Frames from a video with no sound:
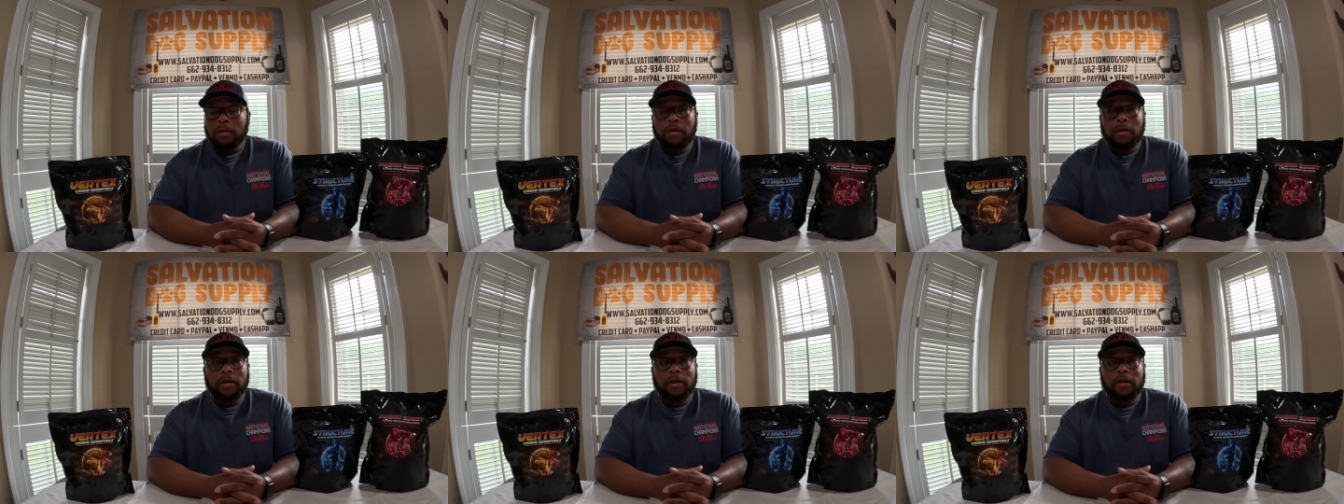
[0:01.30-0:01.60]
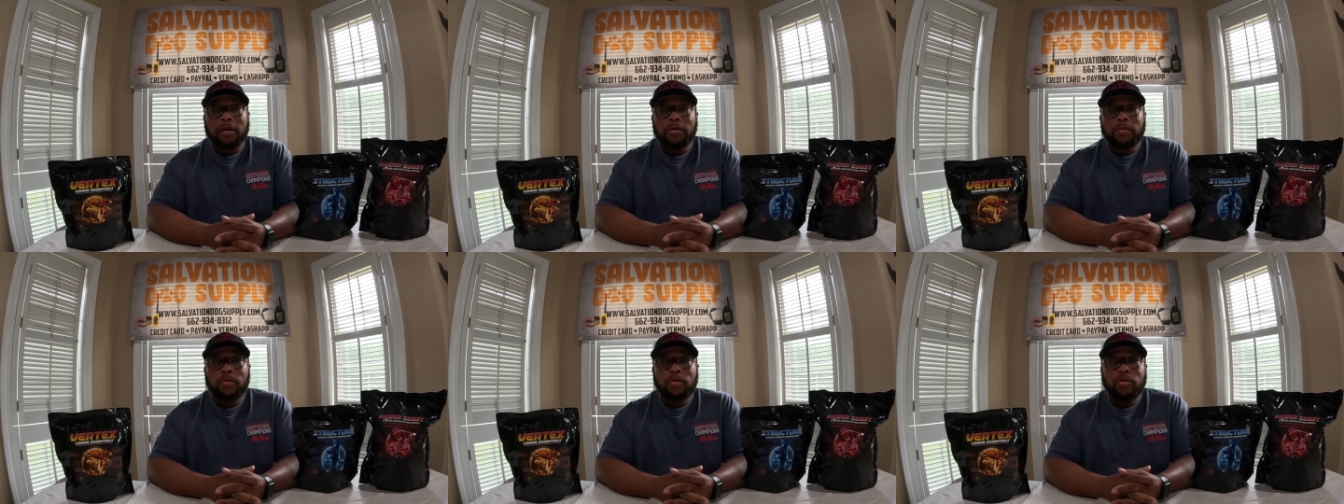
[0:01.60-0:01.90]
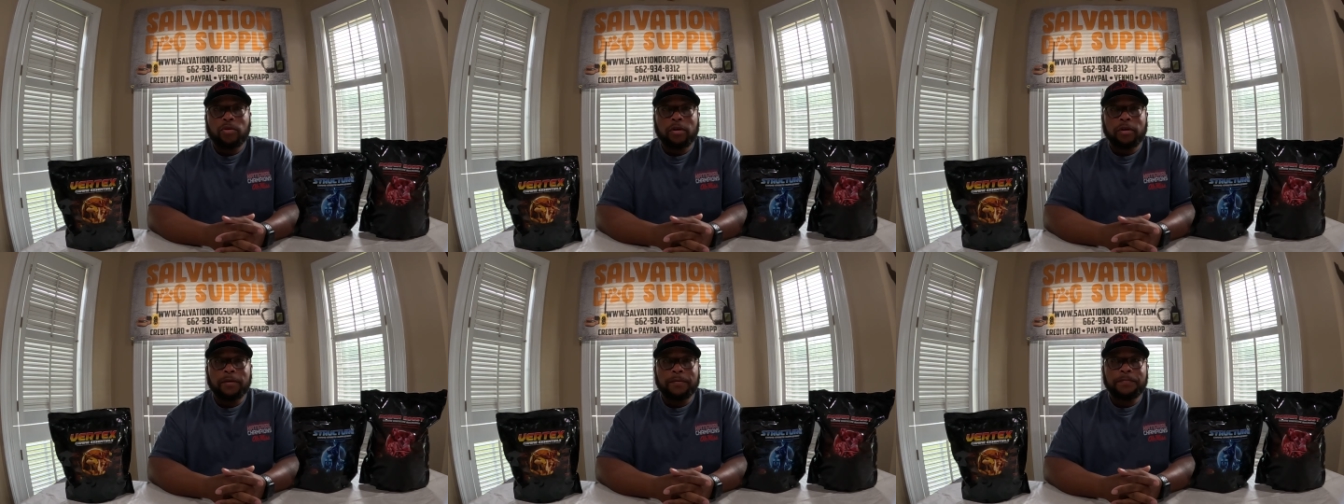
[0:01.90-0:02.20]
All right, good
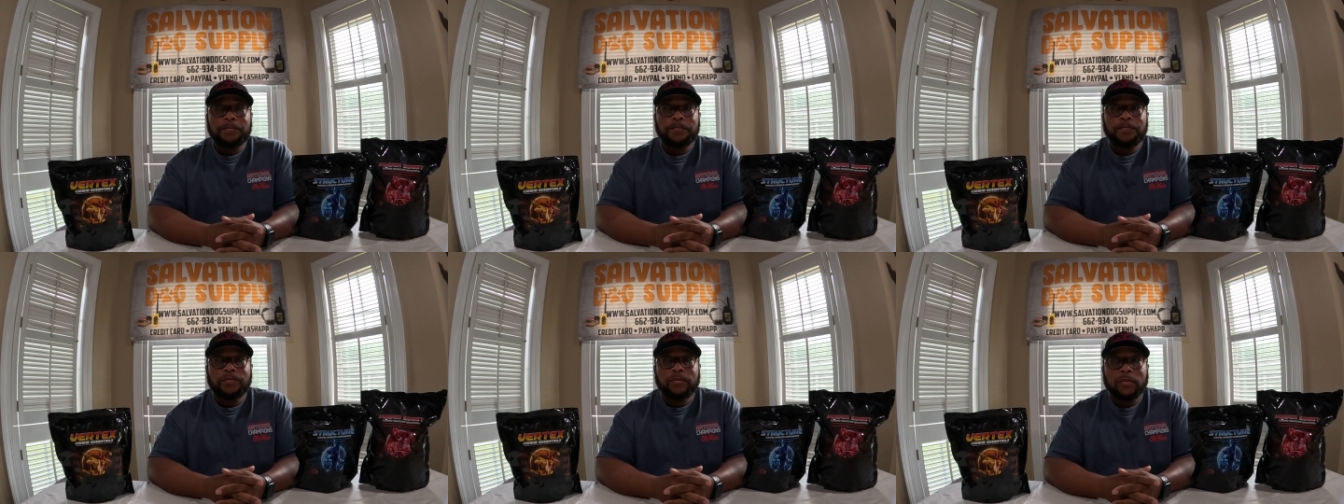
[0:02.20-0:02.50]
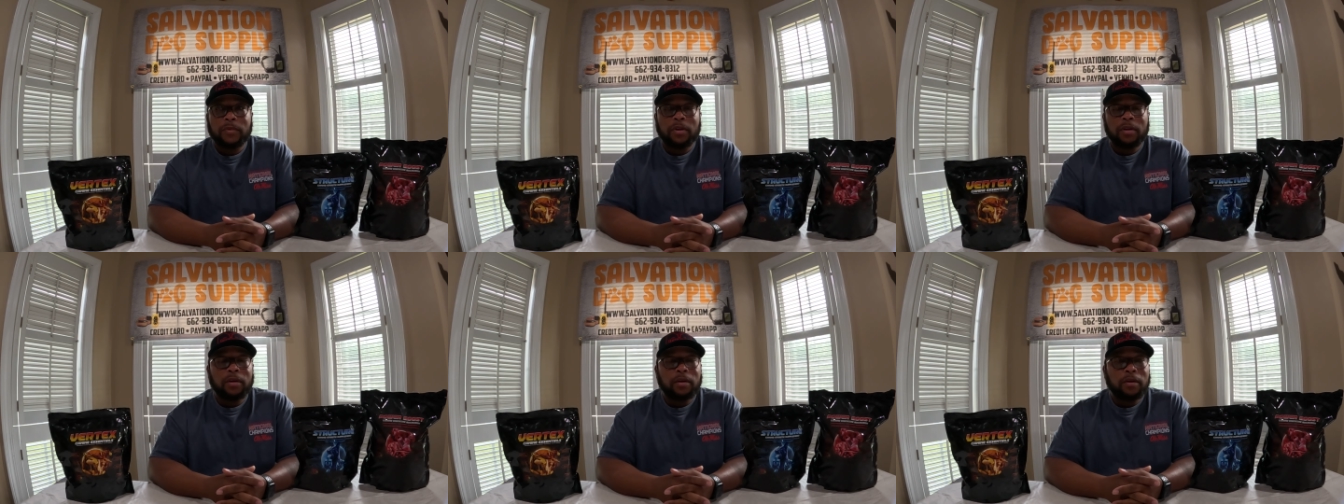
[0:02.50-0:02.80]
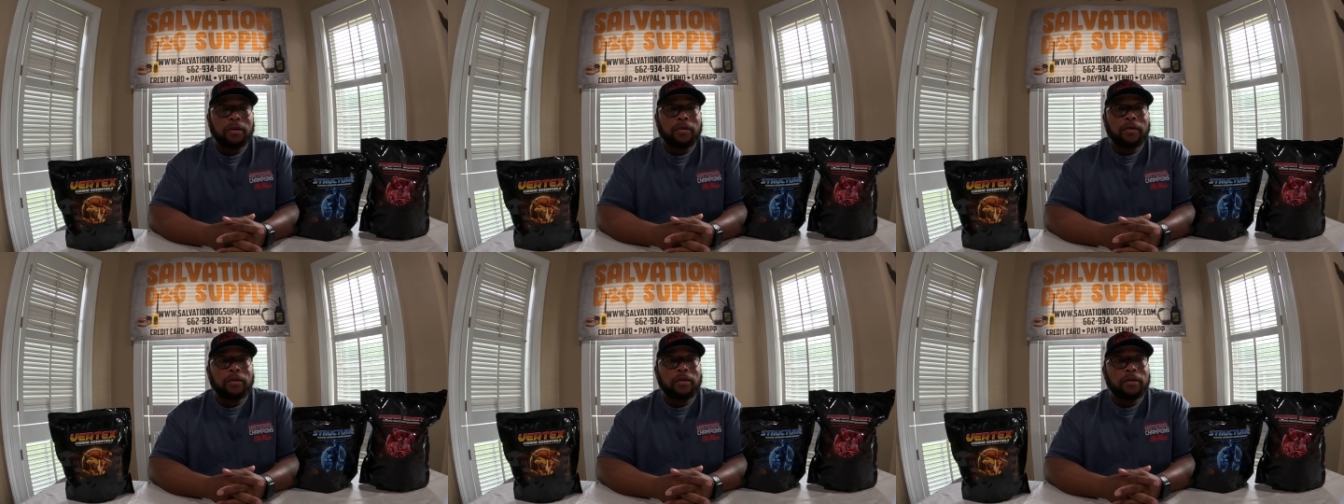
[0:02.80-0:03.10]
morning.
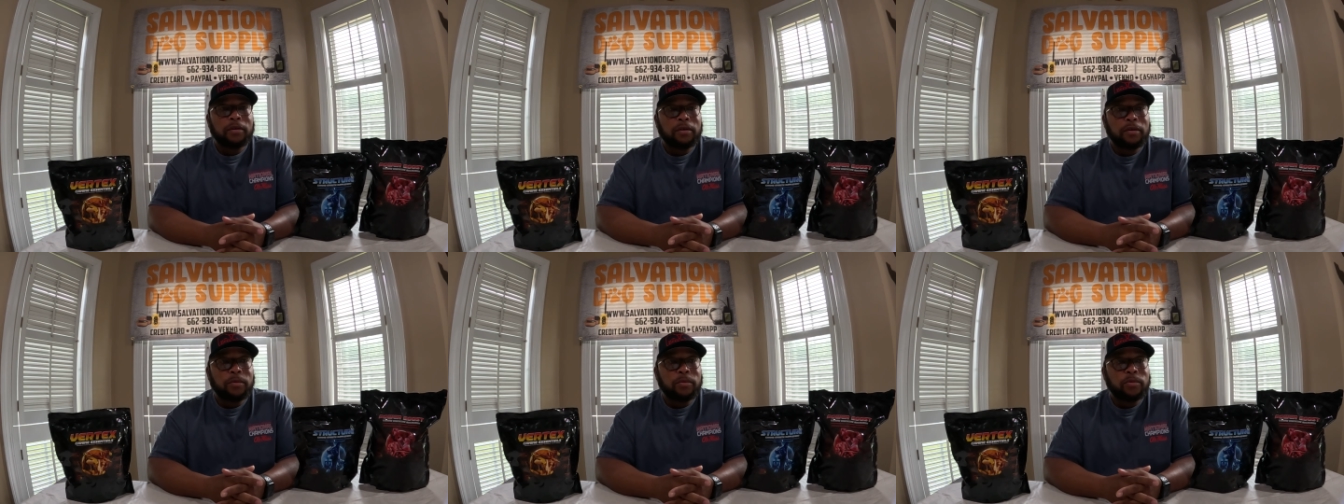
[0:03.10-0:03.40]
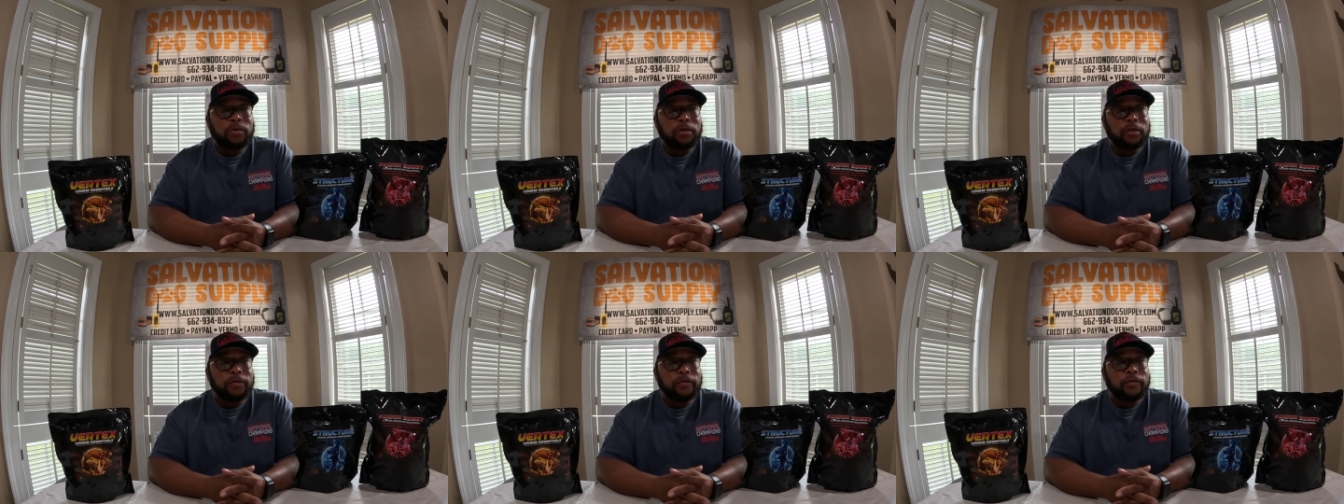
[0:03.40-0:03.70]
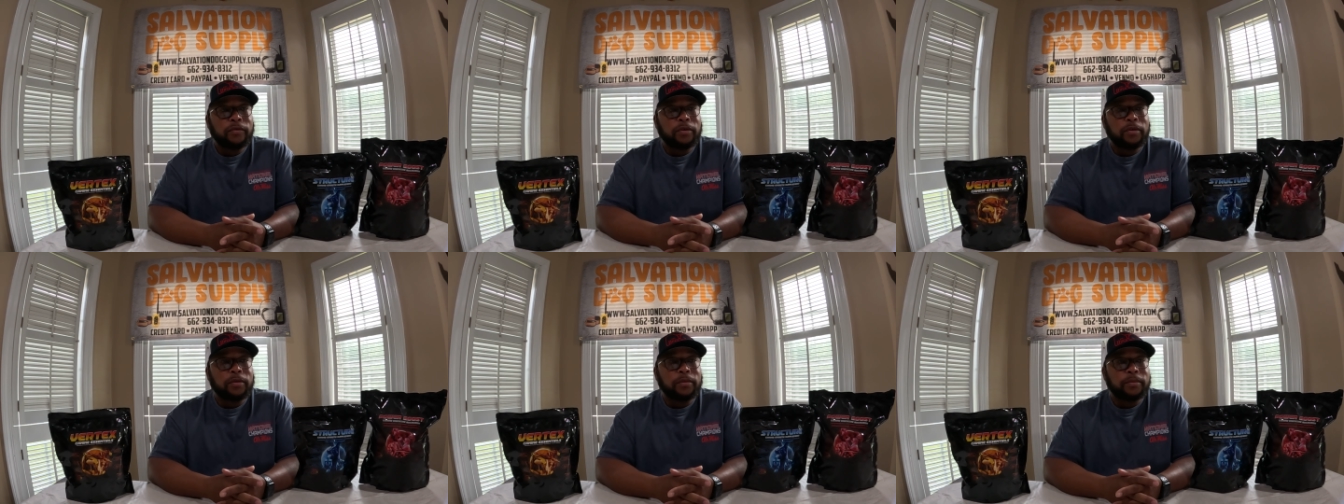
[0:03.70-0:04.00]
Good morning
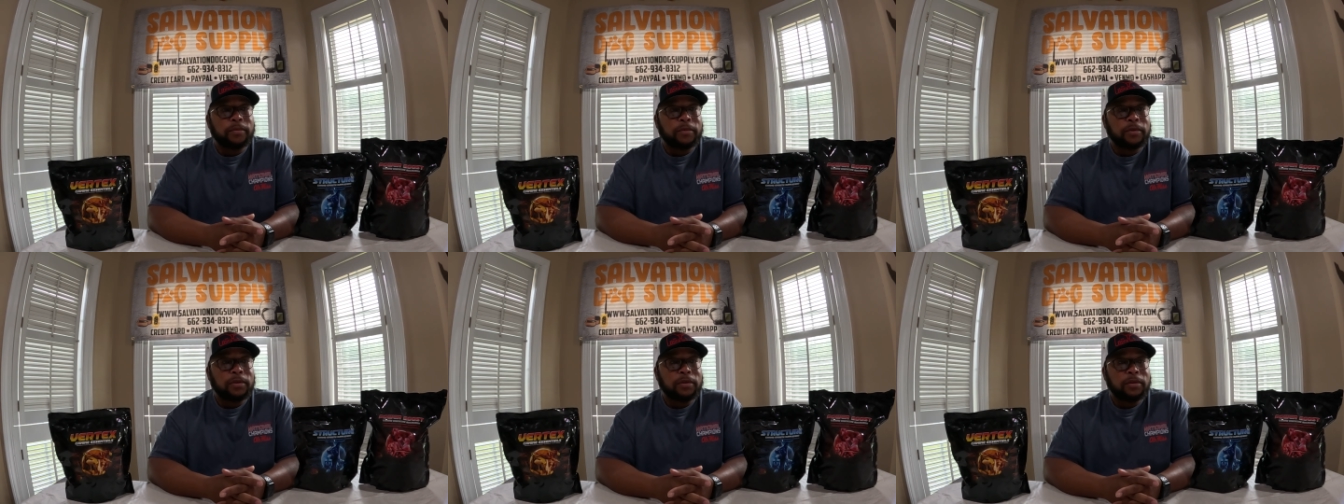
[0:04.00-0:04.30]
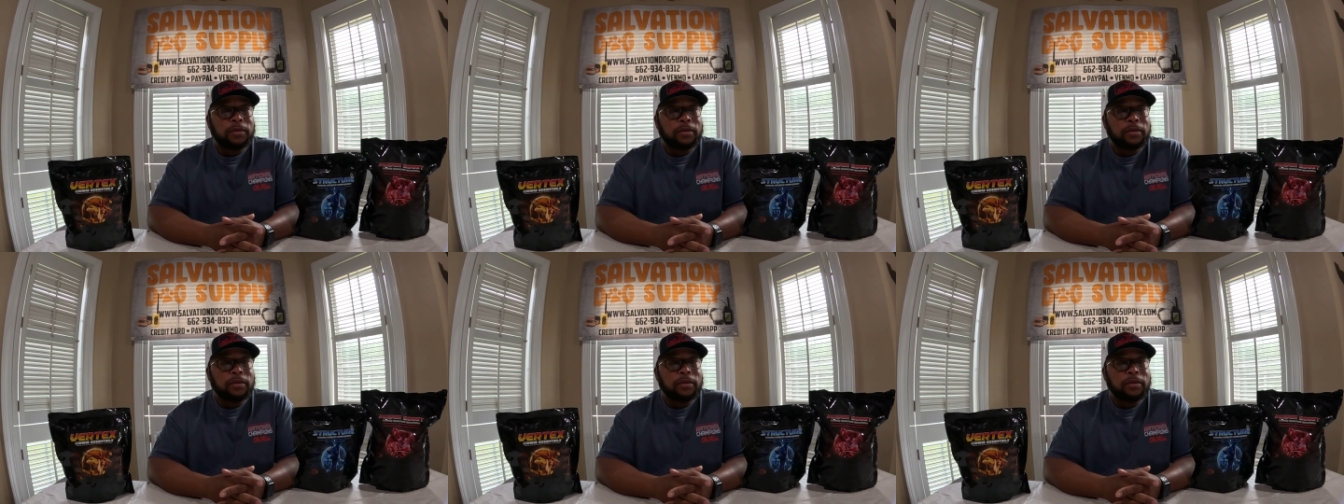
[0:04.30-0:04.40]
from